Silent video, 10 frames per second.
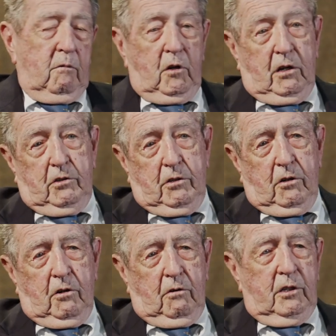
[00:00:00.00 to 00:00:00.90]
And I said,
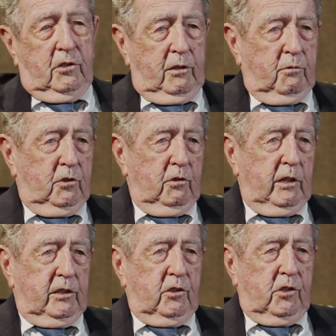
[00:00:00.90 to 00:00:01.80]
Oh, he said, Would you
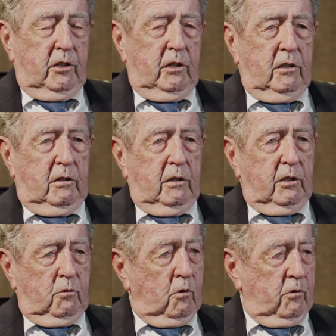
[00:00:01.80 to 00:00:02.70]
like to sit in? And I
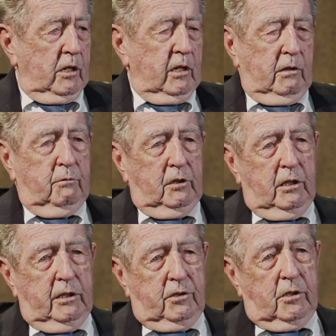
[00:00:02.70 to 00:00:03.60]
said, Oh, yeah, that'd
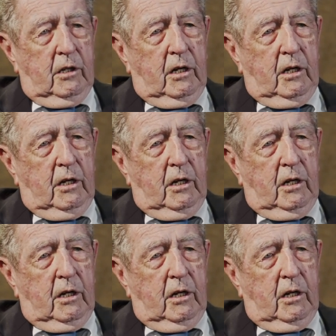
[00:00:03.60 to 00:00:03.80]
be nice.